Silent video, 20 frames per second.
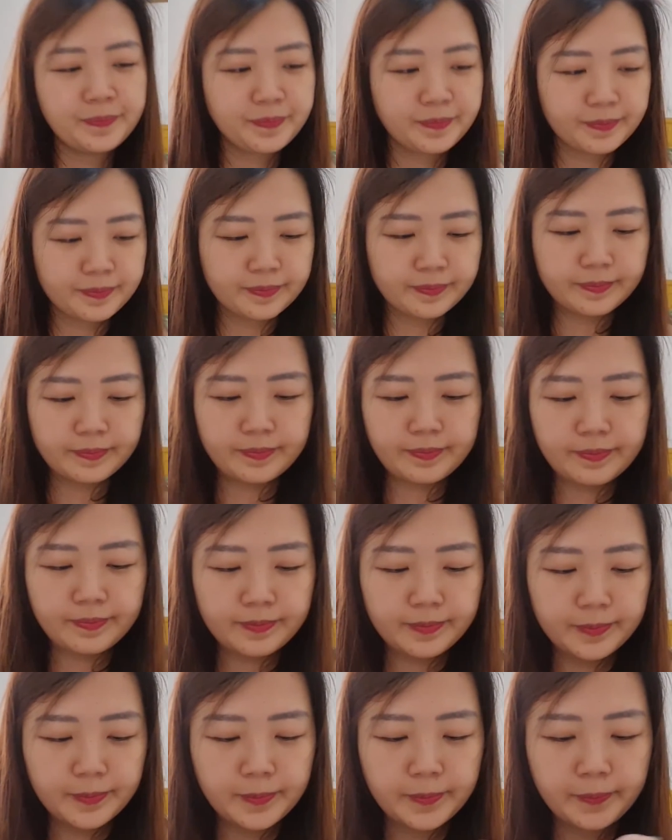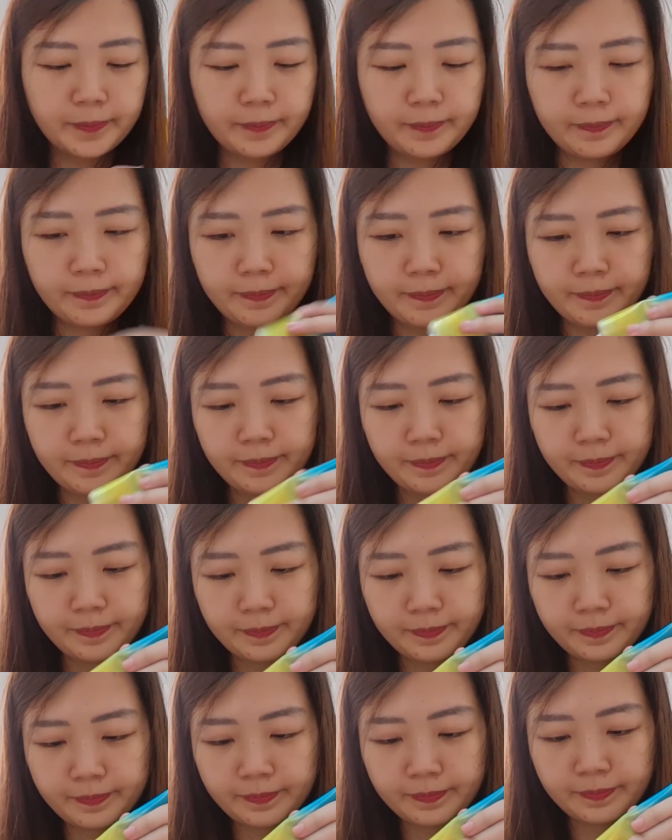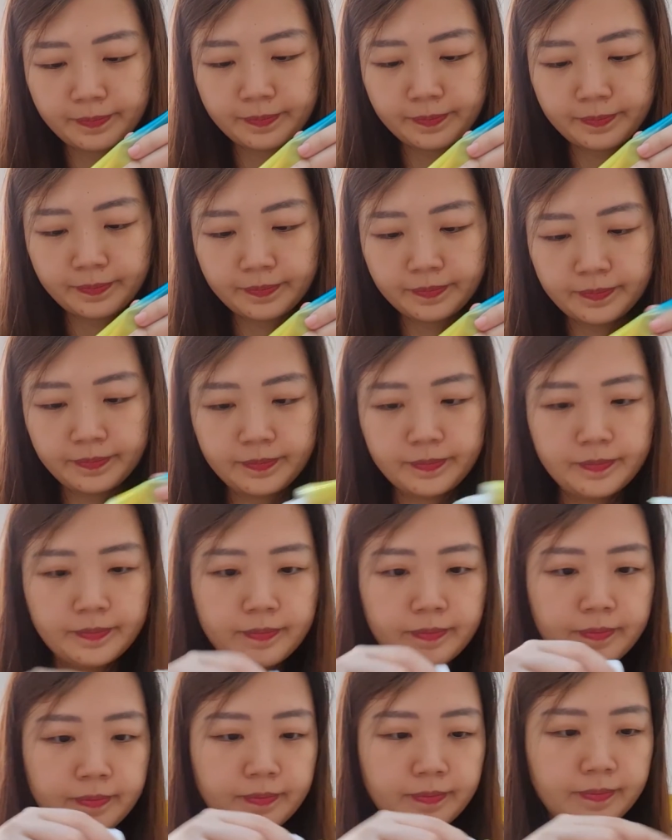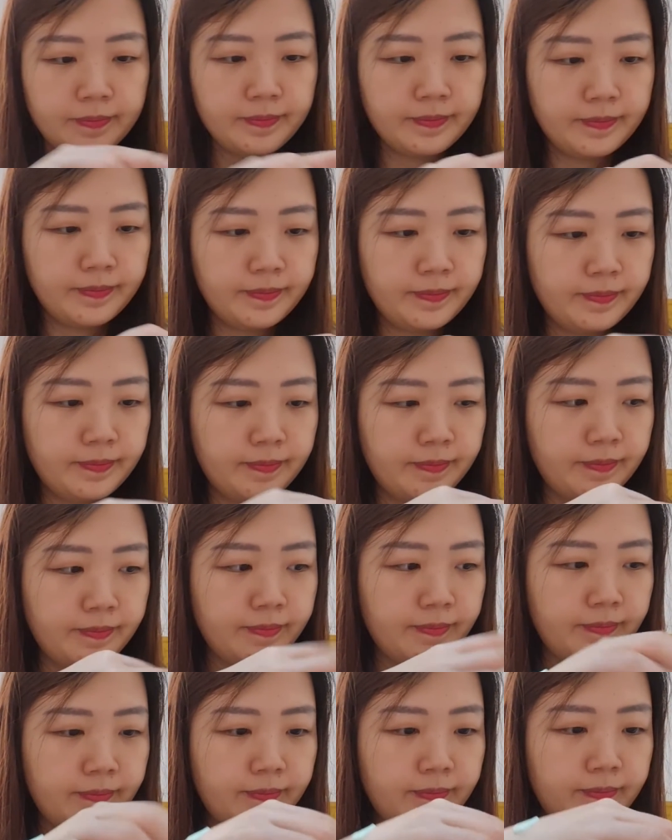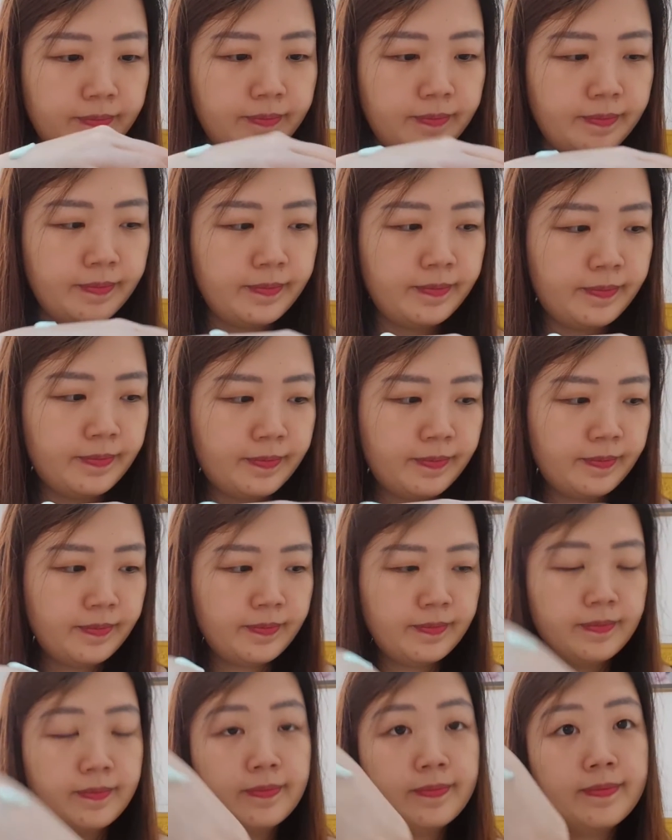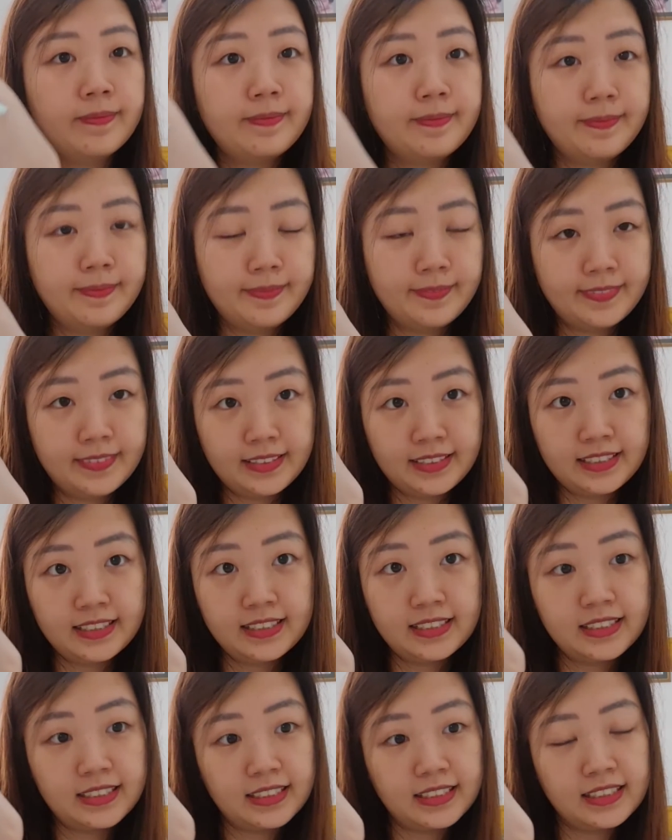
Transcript: Nobody speaks.